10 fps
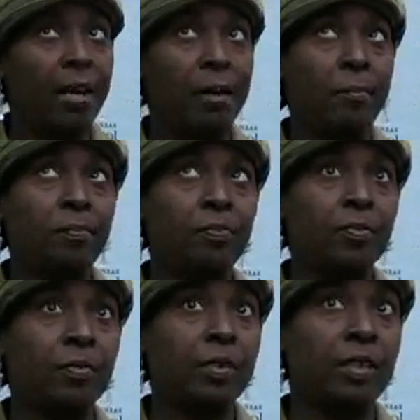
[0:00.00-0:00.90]

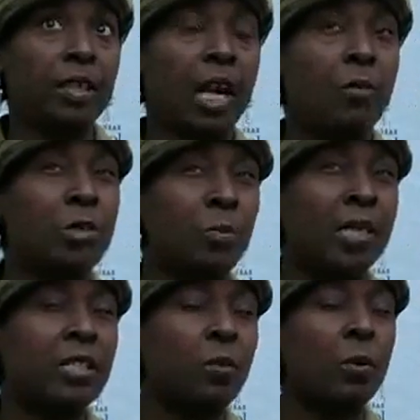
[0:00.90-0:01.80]
I was
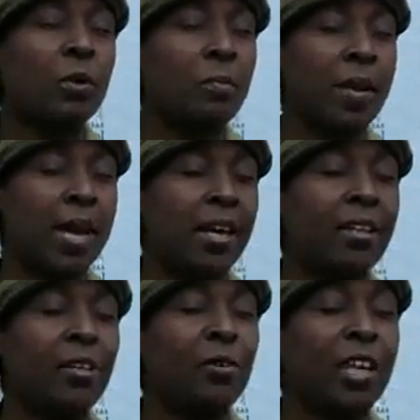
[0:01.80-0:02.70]
blessed to work with a
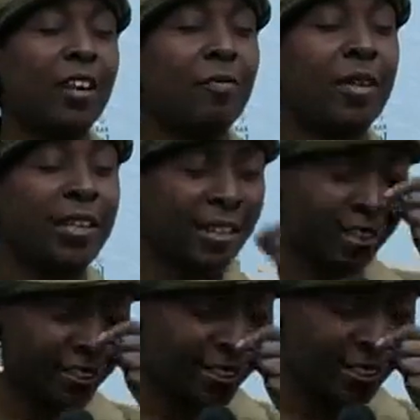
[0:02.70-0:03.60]
man who gave me
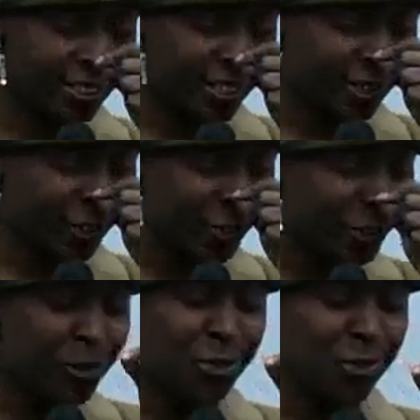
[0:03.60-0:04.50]
a
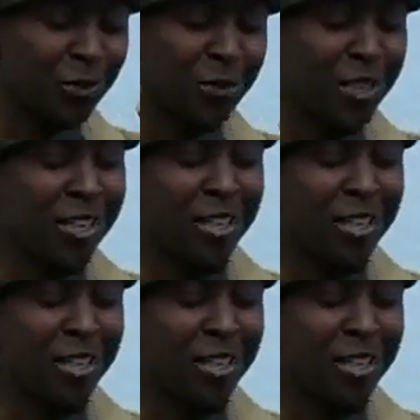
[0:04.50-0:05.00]
crucial